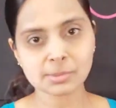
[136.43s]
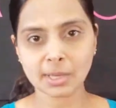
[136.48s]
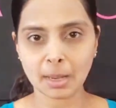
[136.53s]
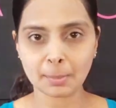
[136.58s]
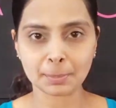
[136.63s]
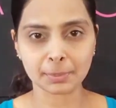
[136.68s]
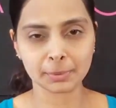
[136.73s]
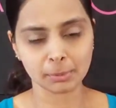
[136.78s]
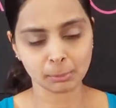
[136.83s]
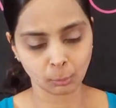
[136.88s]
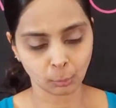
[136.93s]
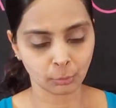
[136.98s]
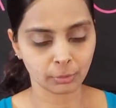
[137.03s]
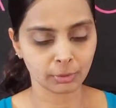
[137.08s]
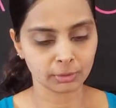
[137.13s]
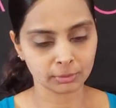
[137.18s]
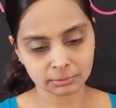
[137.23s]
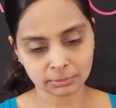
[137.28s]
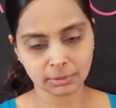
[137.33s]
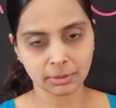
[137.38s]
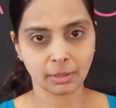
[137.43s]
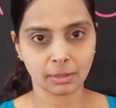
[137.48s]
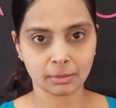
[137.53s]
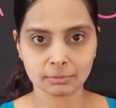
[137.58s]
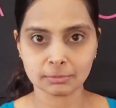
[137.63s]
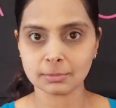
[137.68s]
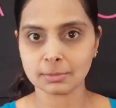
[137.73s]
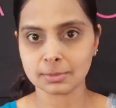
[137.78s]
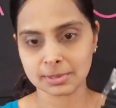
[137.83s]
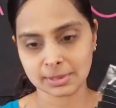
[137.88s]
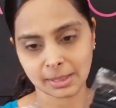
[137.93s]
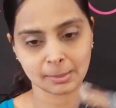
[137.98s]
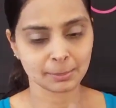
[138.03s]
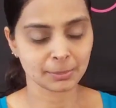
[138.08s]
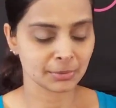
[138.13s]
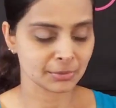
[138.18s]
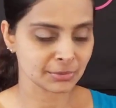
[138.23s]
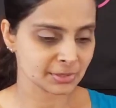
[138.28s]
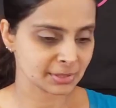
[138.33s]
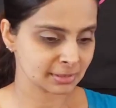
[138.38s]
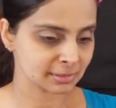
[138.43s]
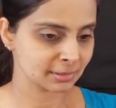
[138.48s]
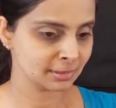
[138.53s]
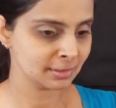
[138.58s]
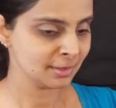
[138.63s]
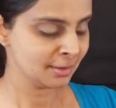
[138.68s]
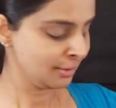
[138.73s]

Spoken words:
couple of more, samples